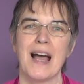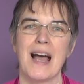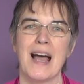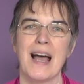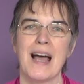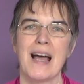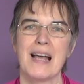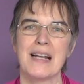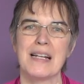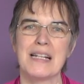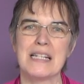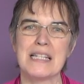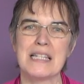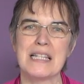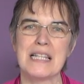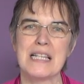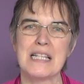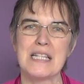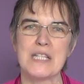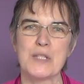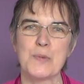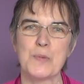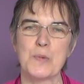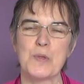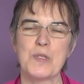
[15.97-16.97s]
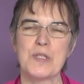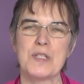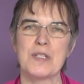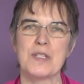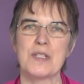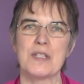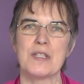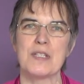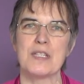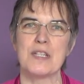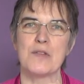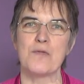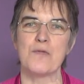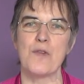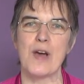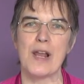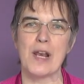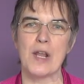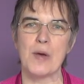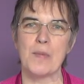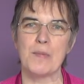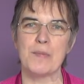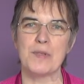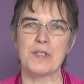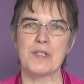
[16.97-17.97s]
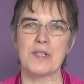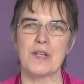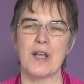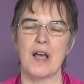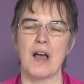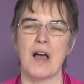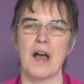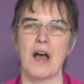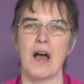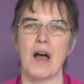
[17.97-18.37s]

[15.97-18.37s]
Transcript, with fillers: And this was developed,